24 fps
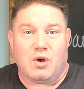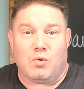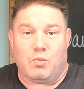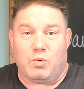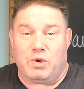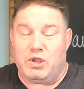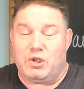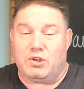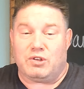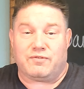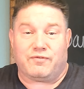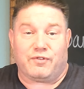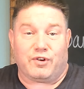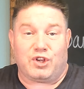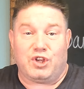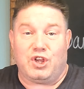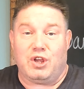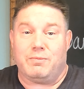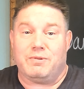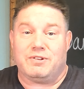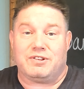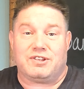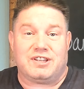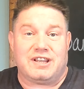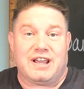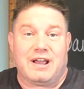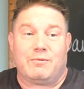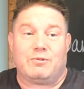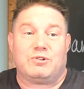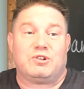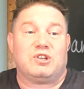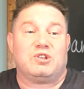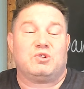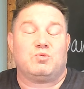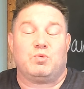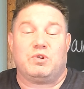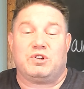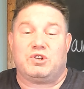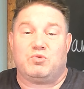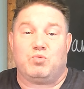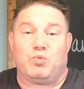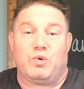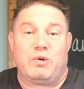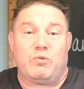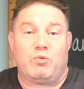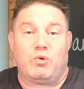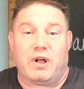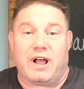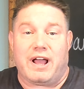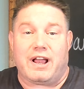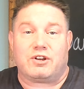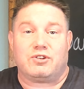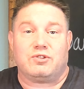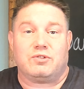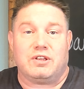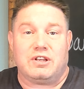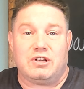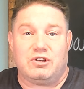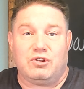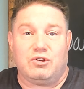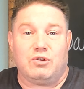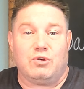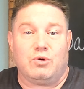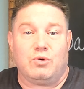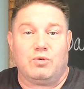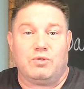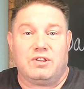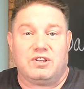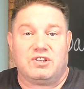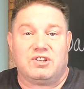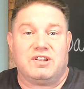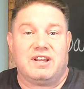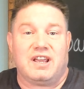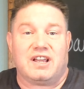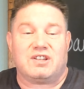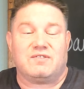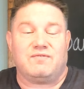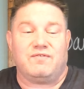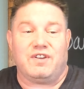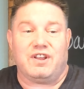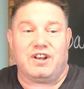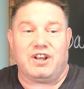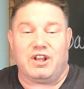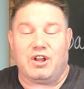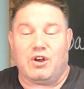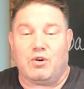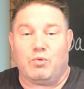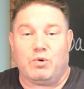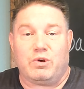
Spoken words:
We use for Cuban sandwiches, which we will actually do this next video.